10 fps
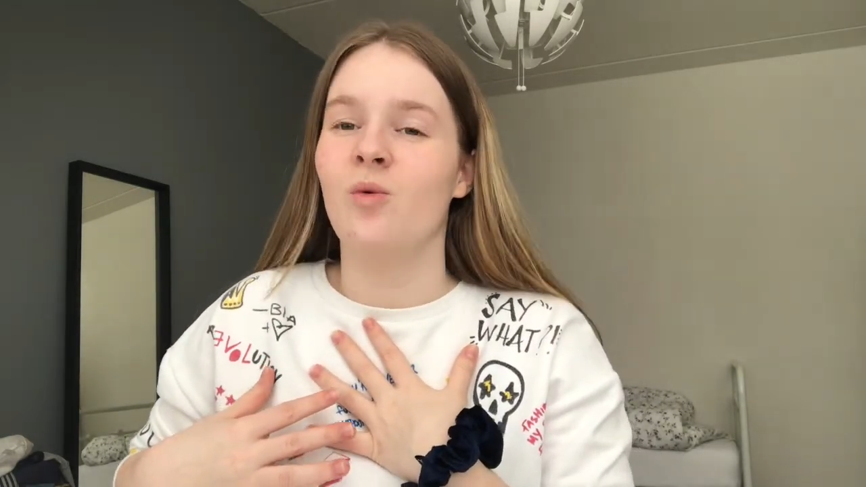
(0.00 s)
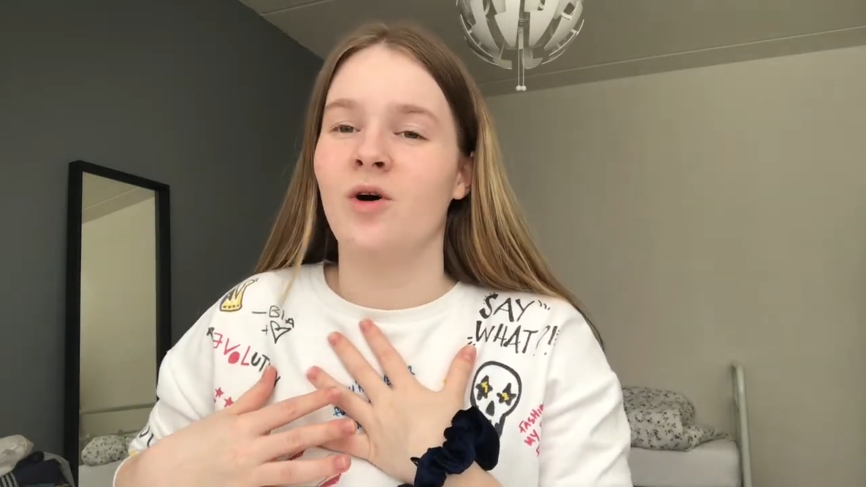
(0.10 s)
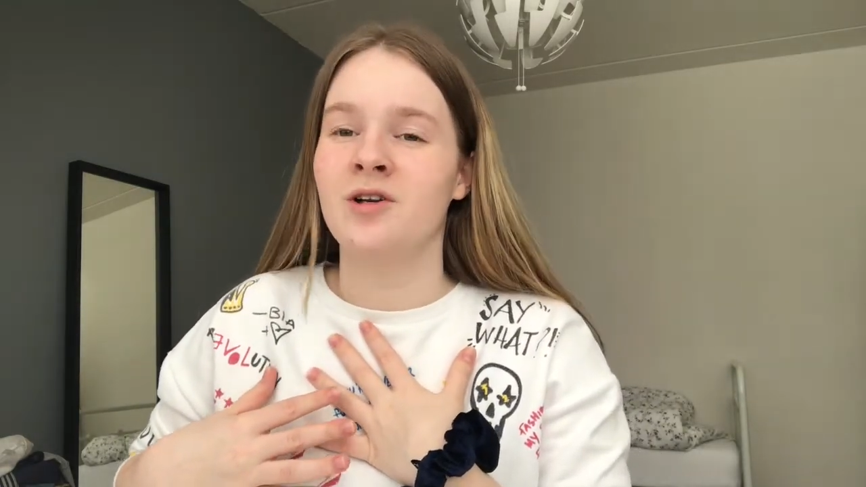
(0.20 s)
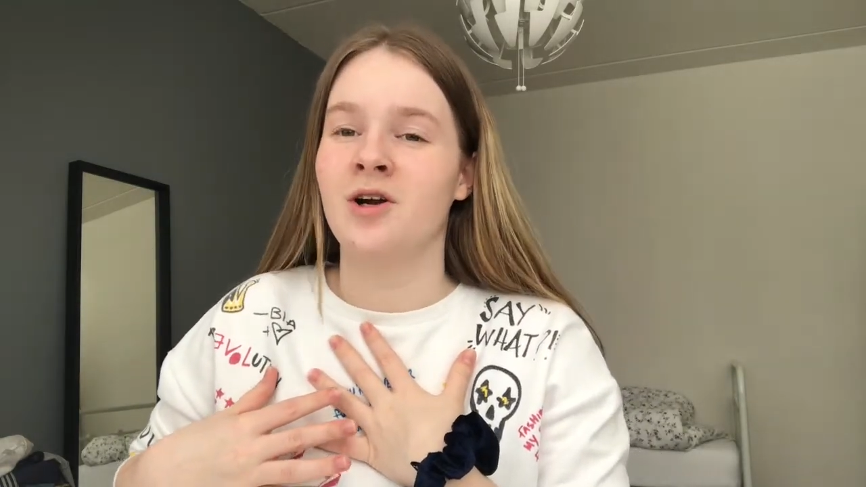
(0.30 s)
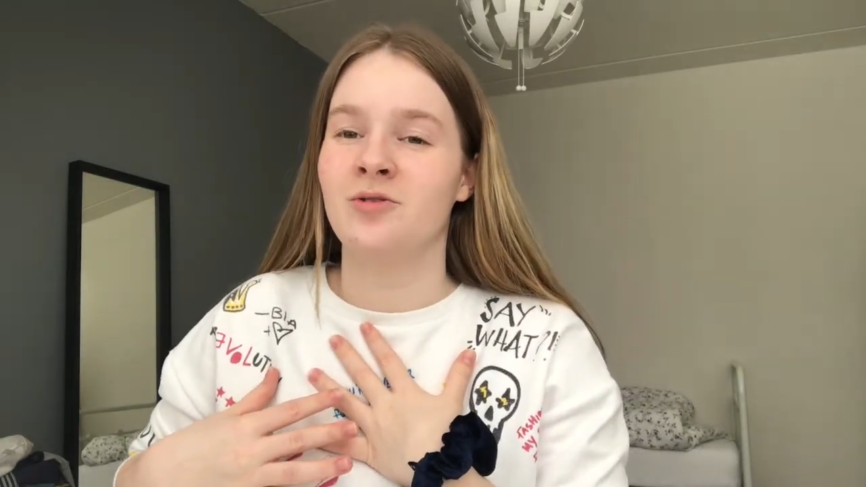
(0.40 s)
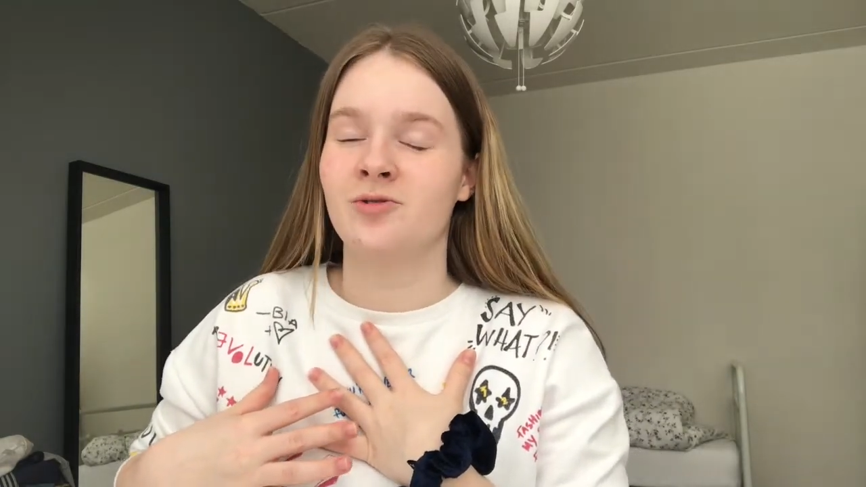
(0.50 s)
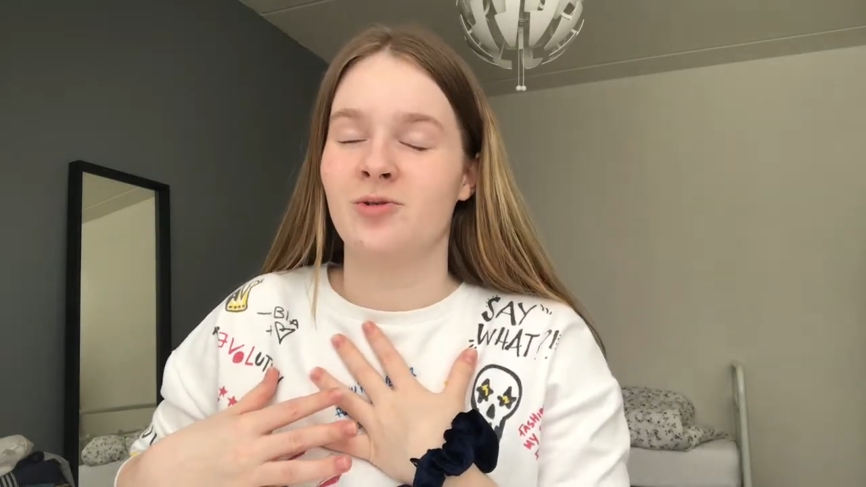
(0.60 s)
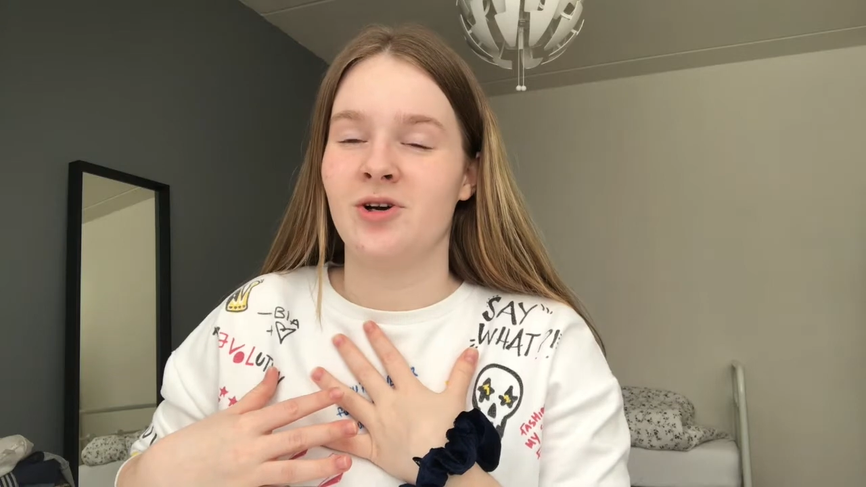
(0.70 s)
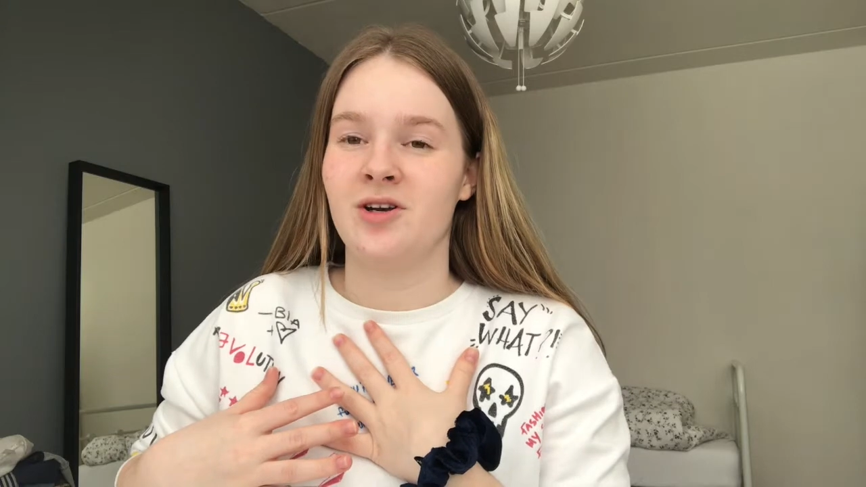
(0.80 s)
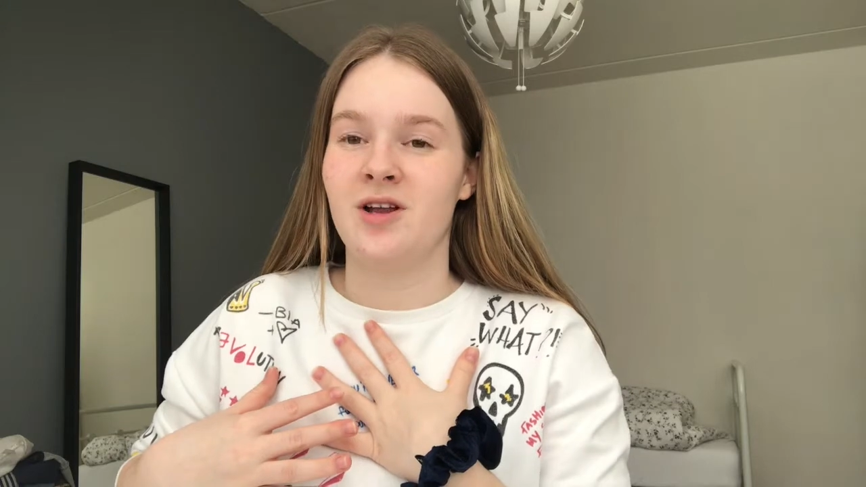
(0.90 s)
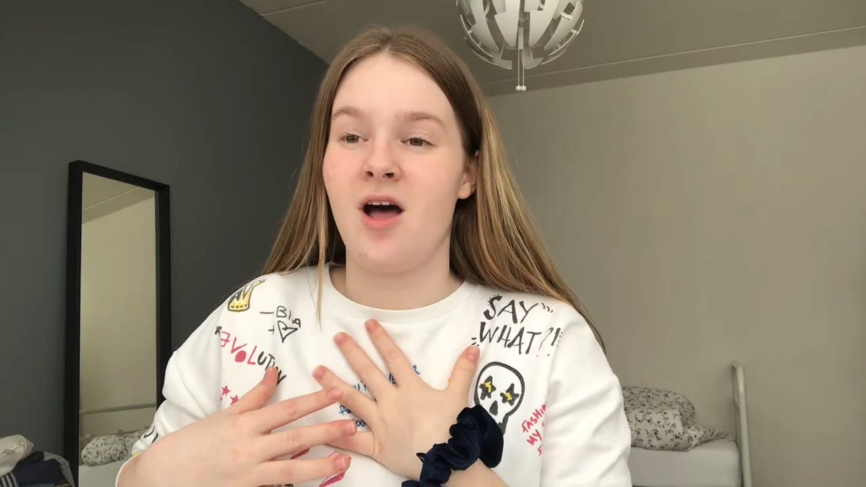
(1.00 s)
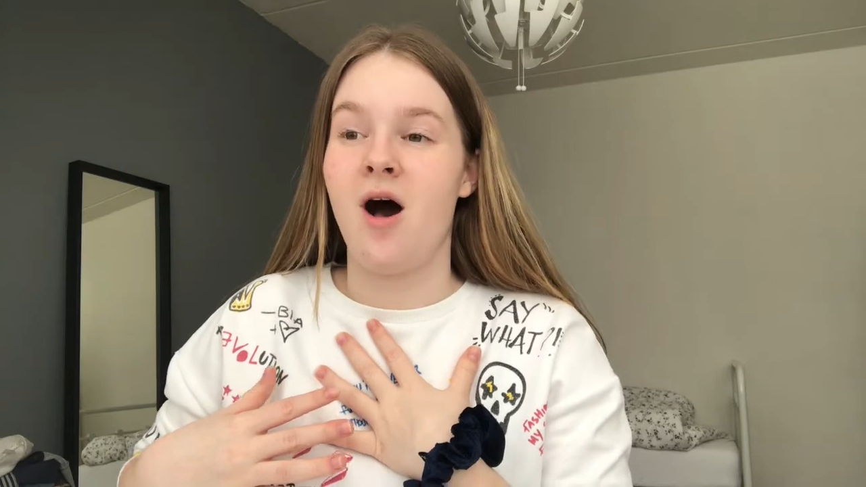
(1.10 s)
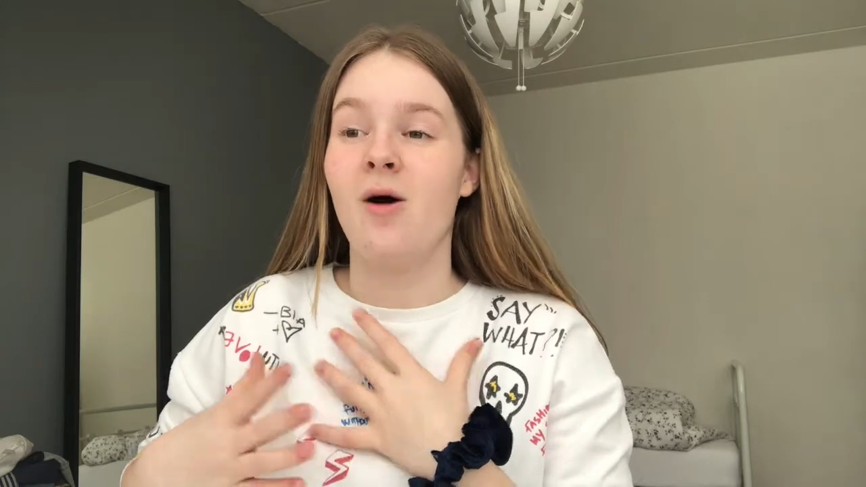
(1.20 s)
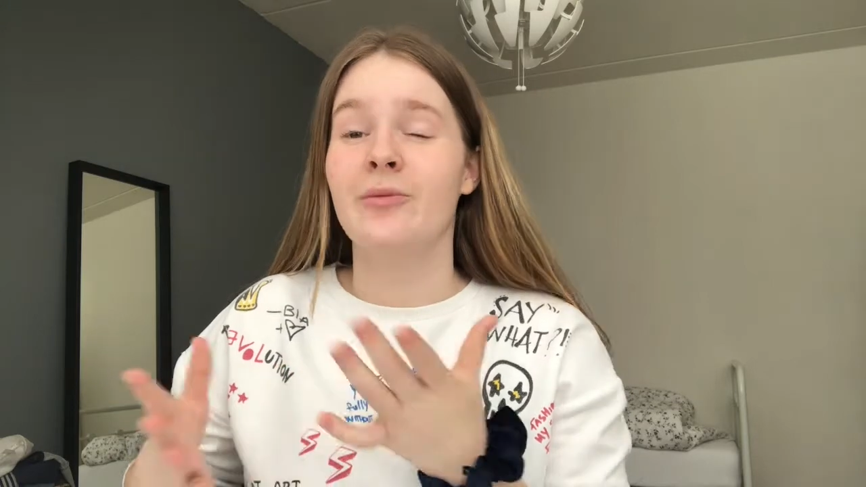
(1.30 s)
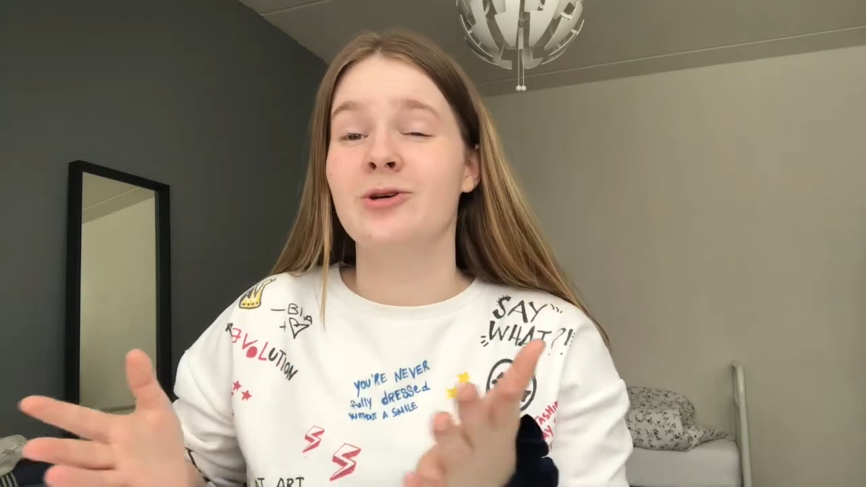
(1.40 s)

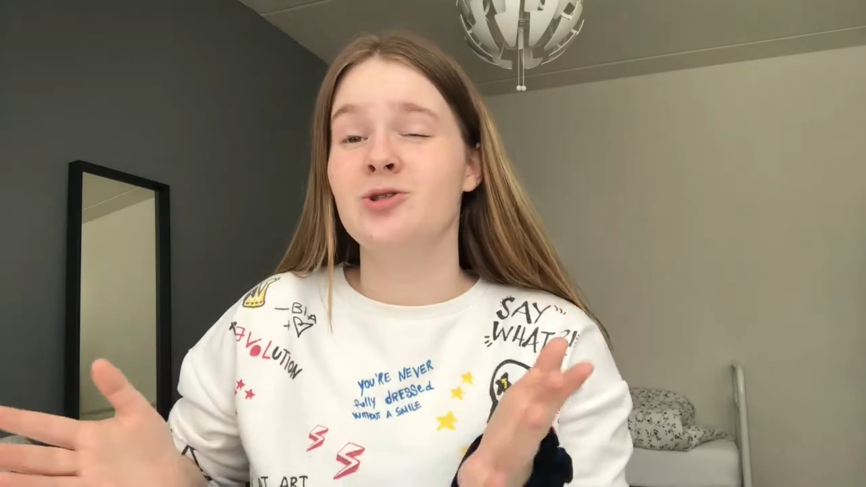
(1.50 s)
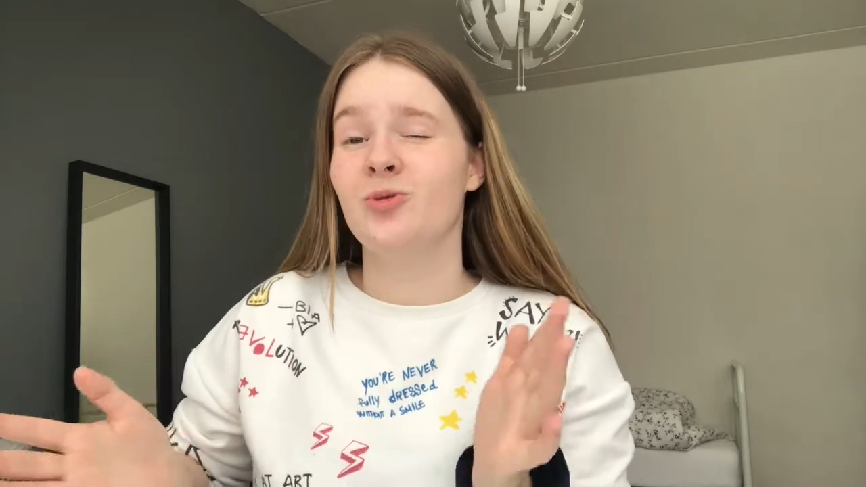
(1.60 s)
almost